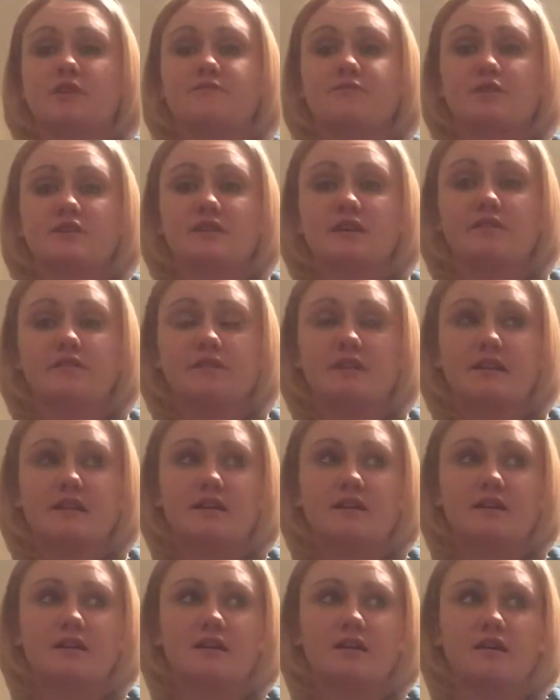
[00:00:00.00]

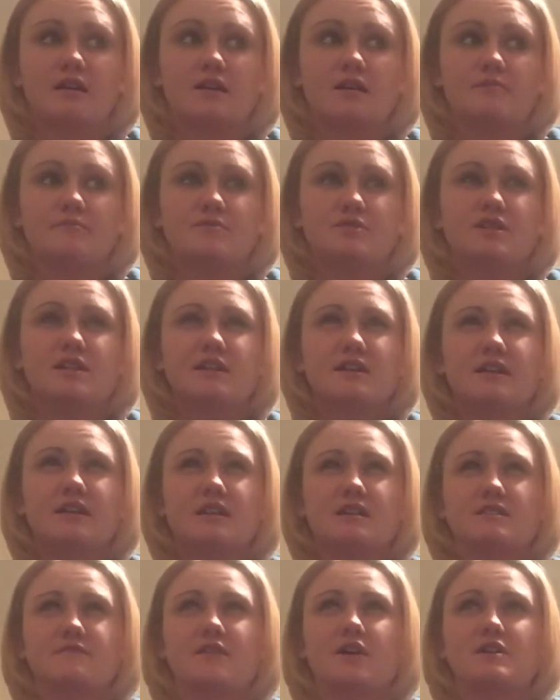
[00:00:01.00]
infertility, she didn't get
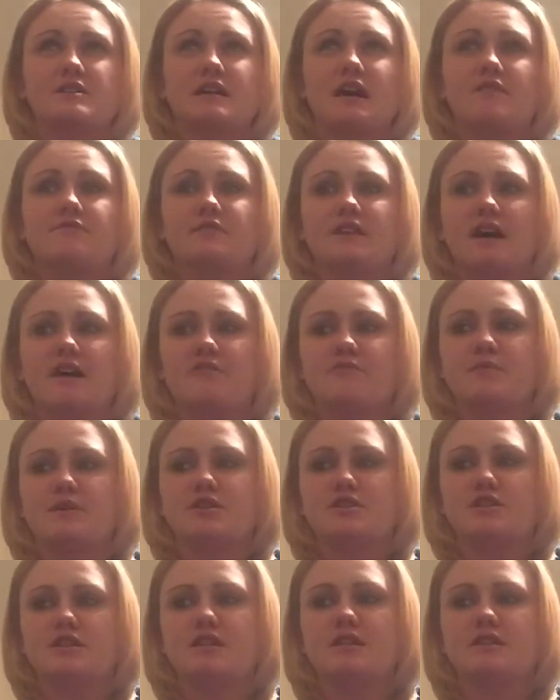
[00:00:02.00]
as far as IVF, but
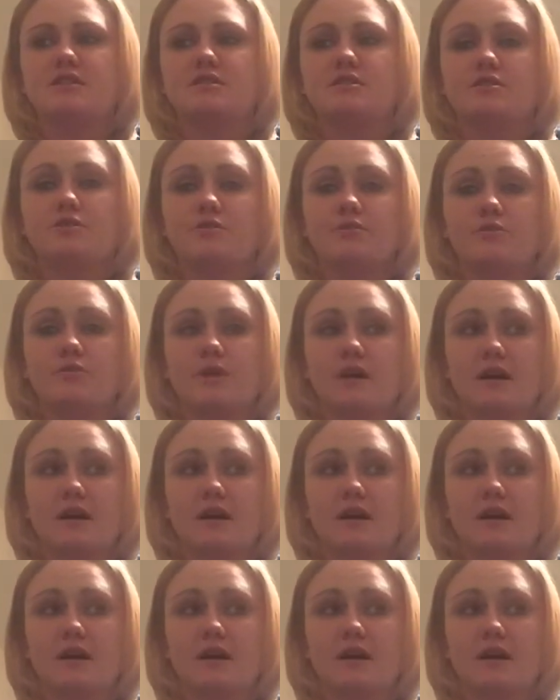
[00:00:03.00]
she did 2